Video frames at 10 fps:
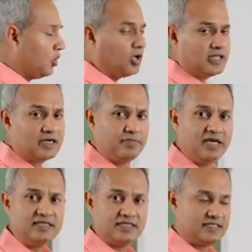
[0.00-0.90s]
all that
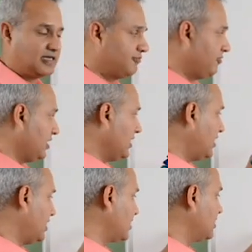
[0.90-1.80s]
means is that we
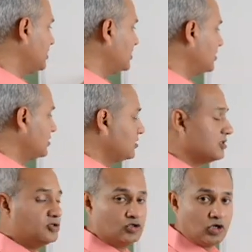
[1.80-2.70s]
are
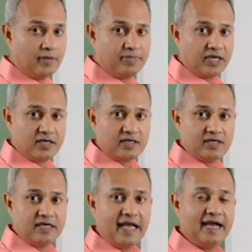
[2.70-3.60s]
dropping
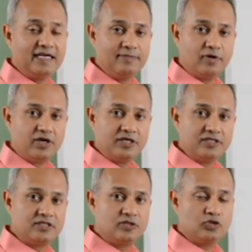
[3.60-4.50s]

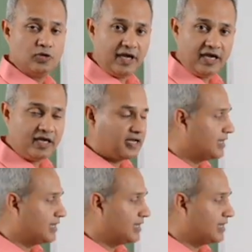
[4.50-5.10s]
antibodies to A